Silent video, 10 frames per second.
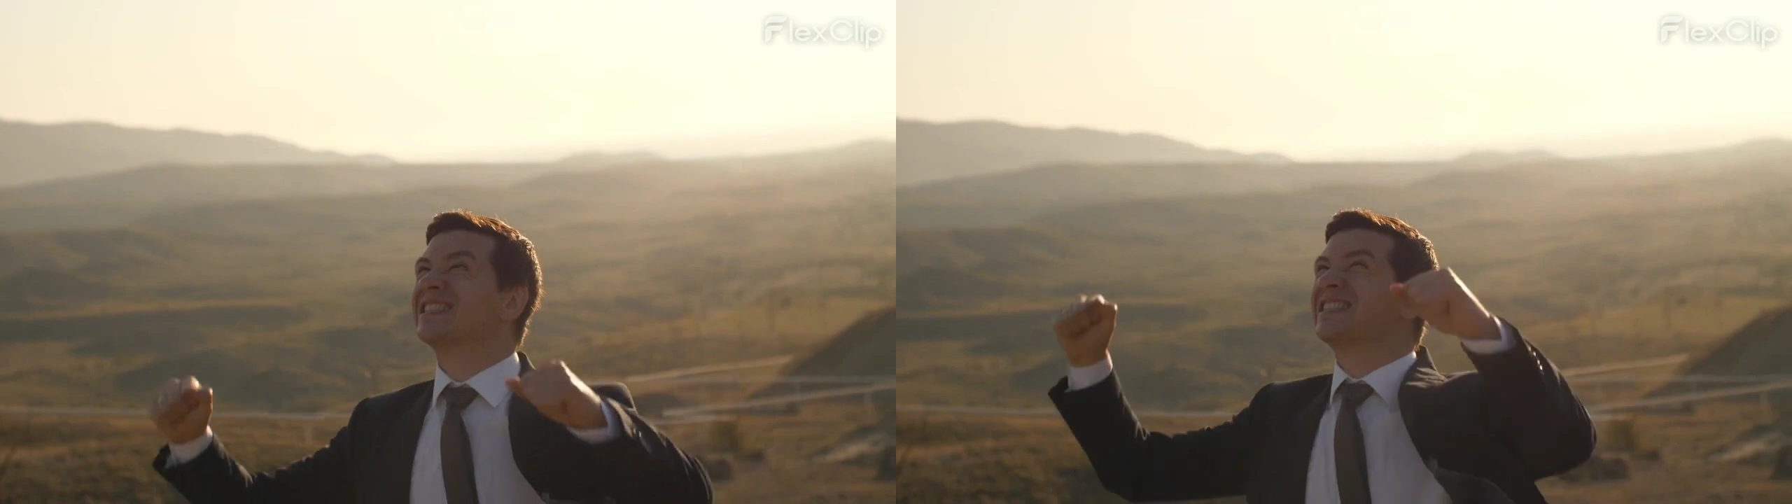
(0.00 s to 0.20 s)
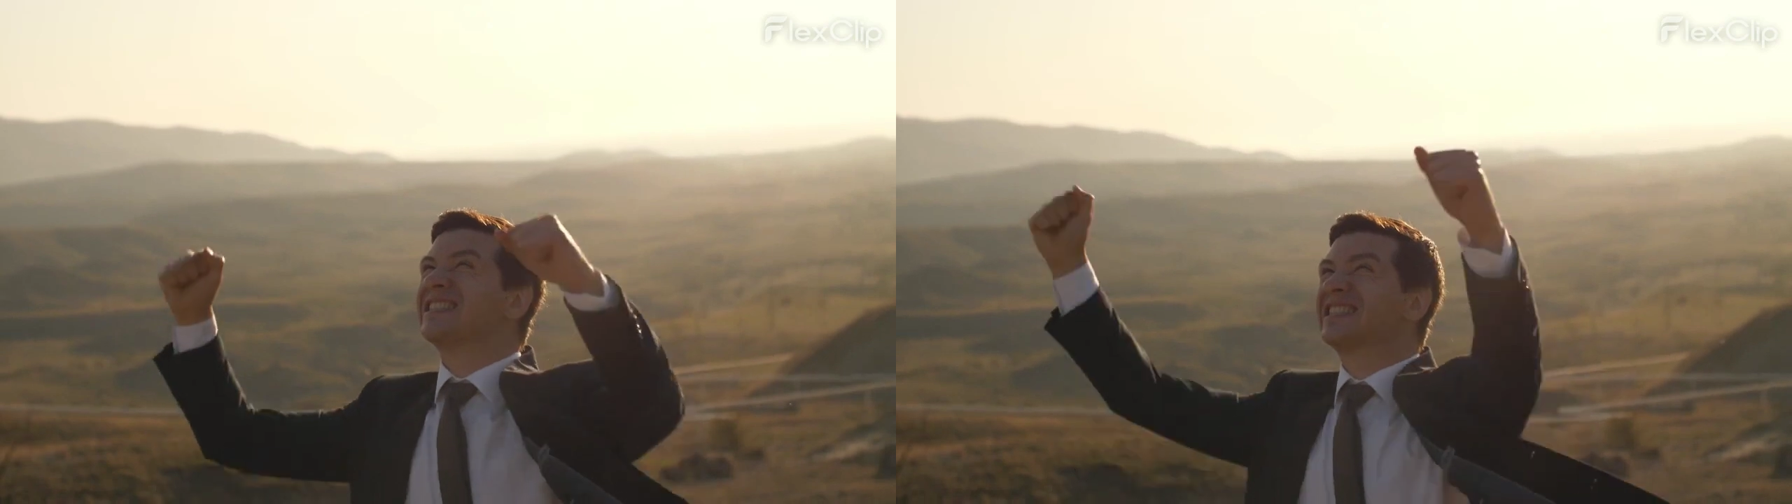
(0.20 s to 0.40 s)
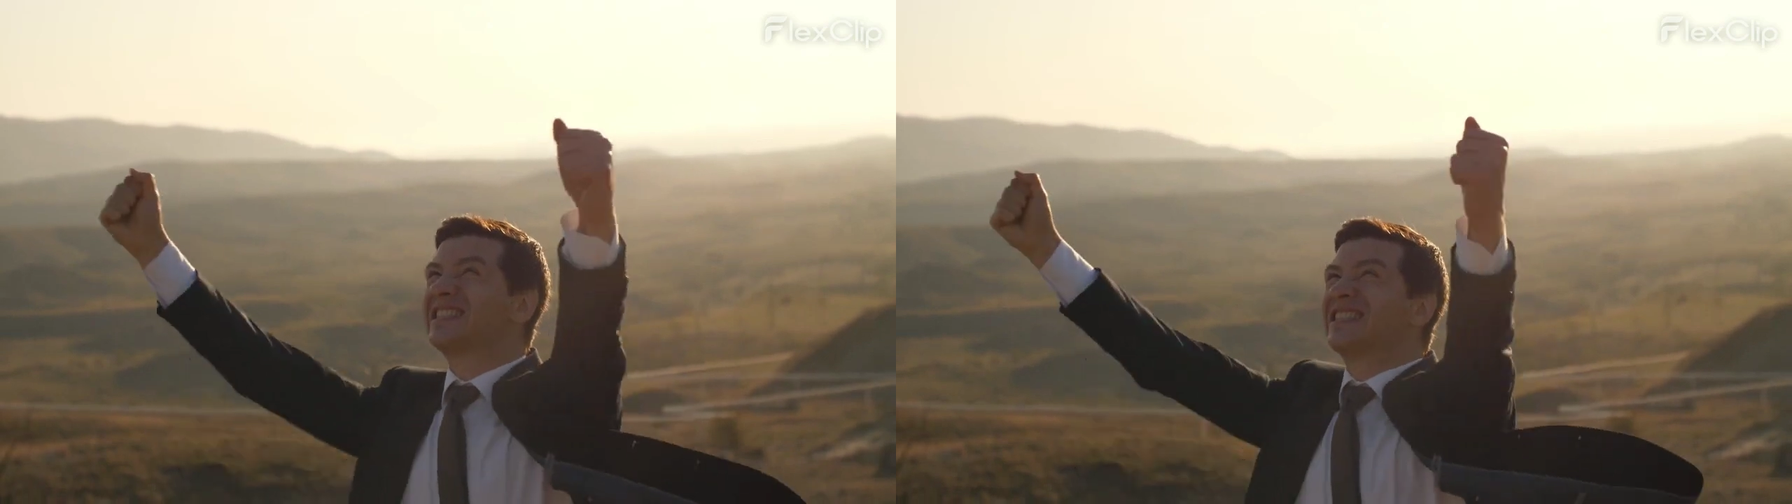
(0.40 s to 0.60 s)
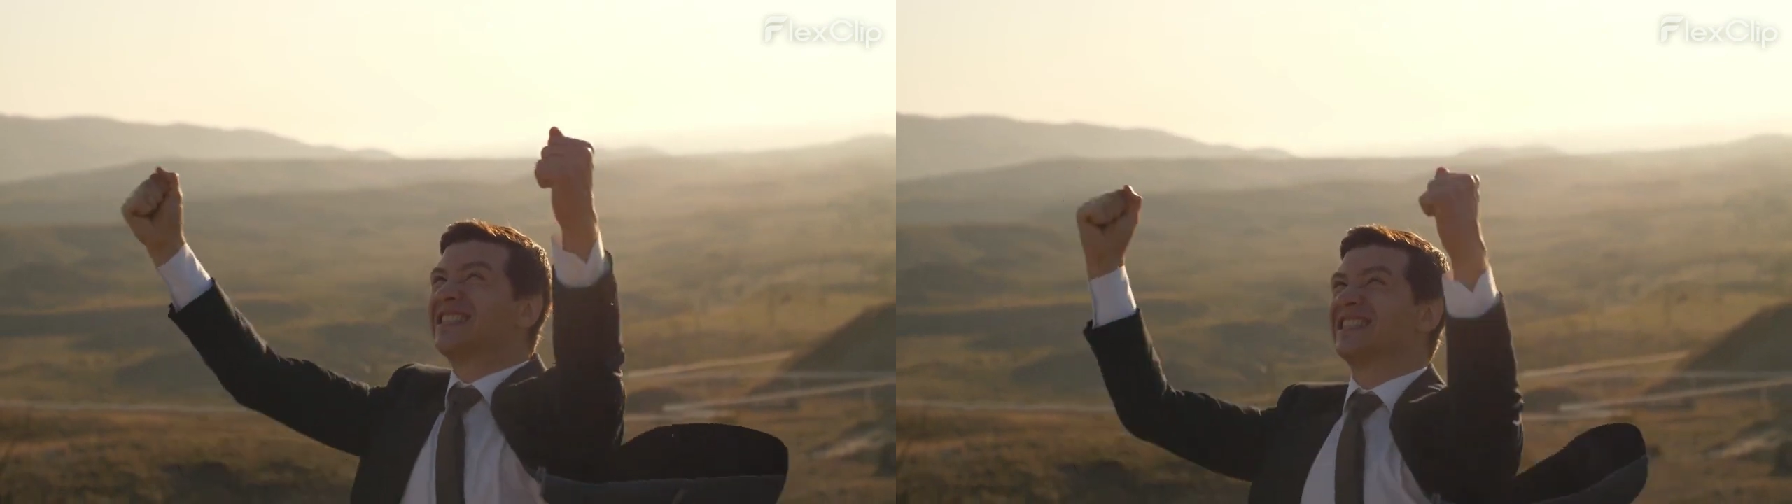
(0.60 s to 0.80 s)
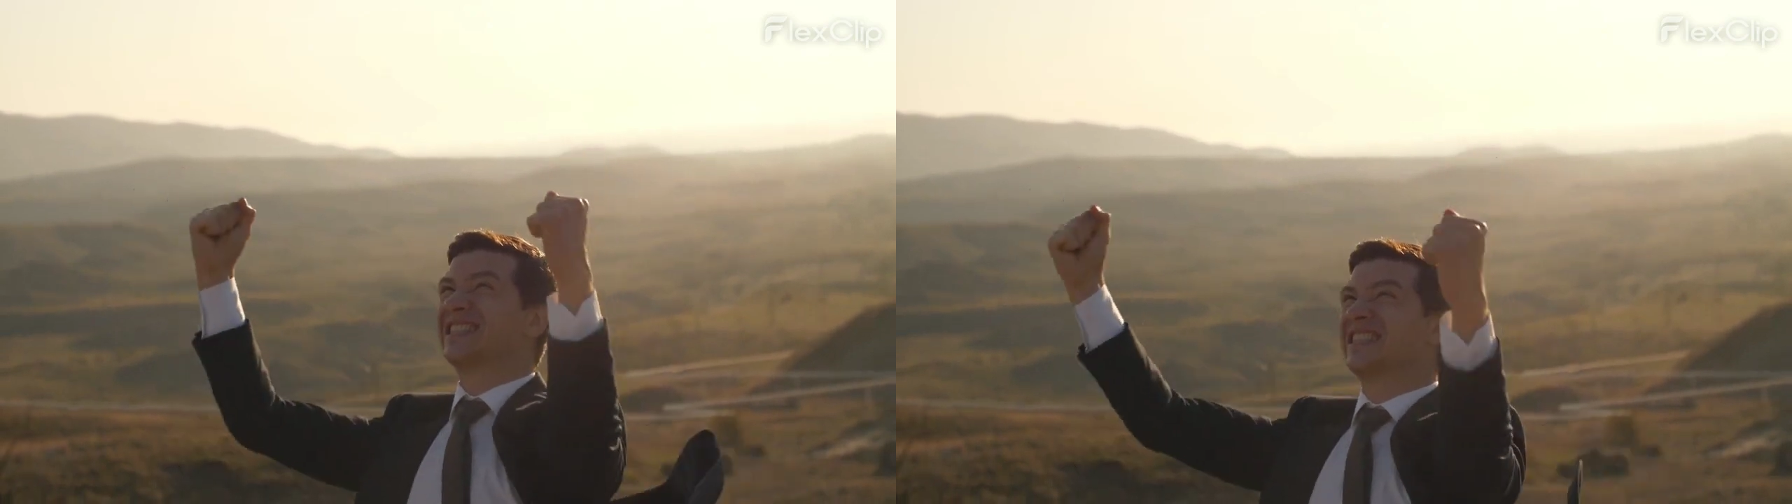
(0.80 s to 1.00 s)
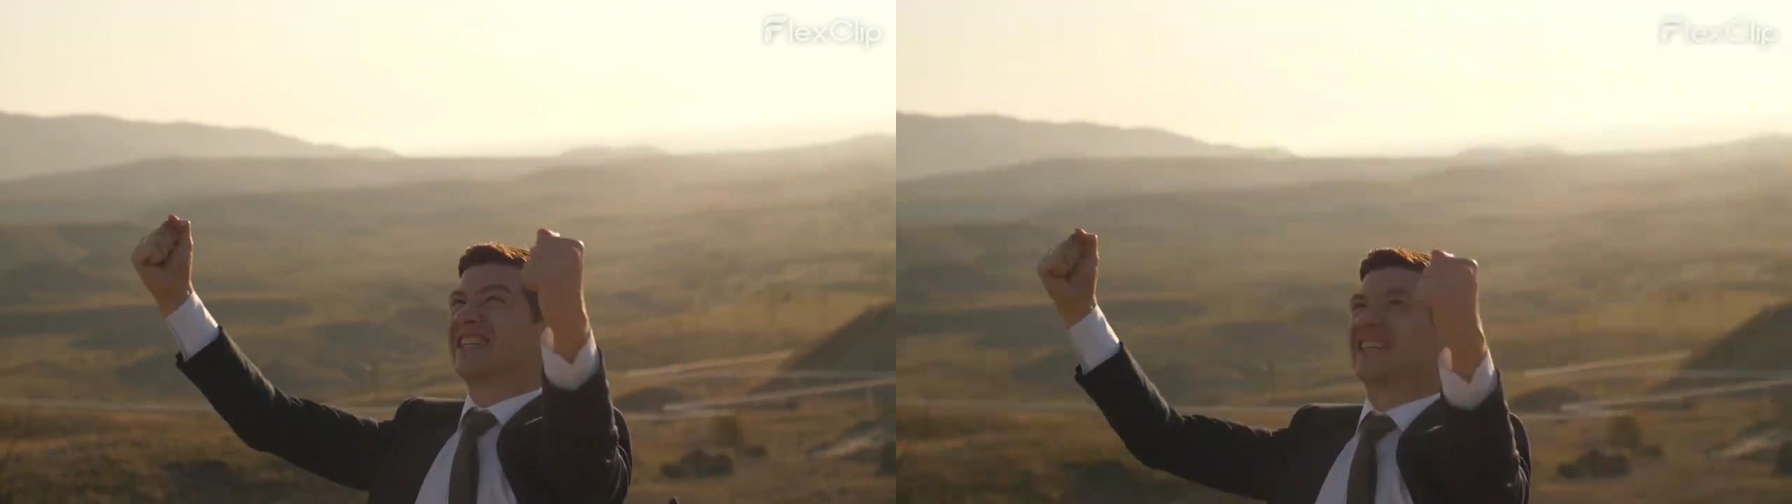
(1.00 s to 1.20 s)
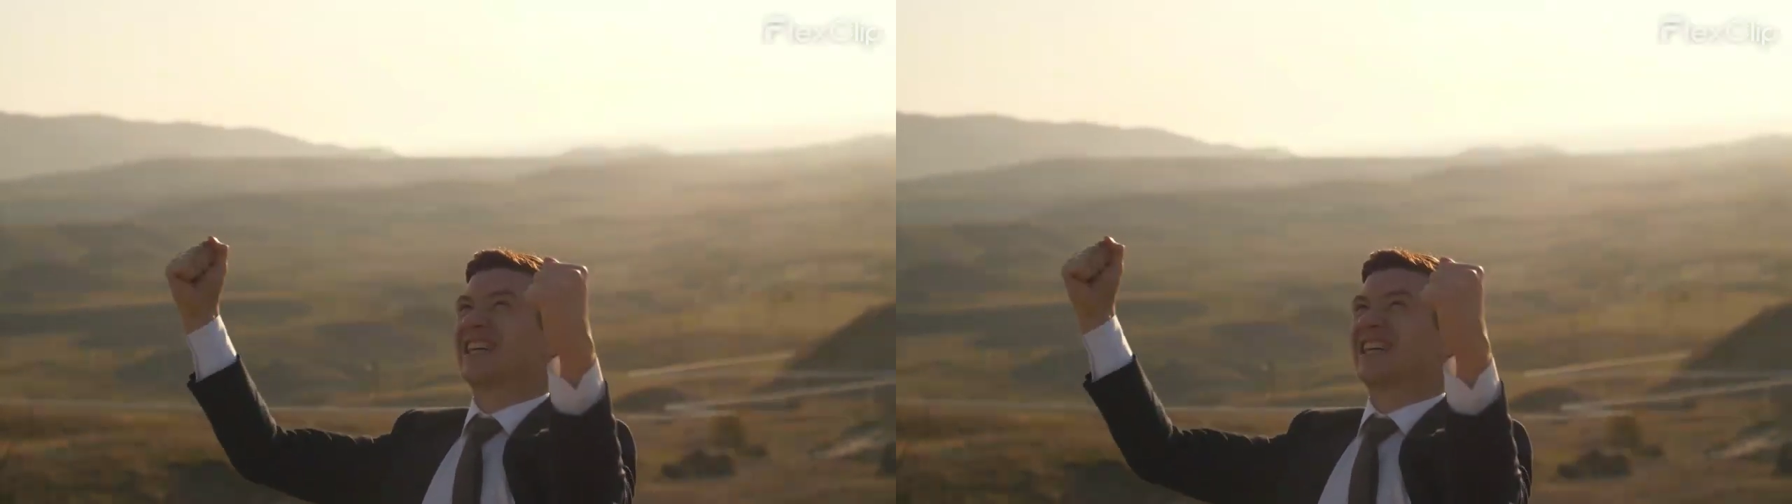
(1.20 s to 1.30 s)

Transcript: life's challenges,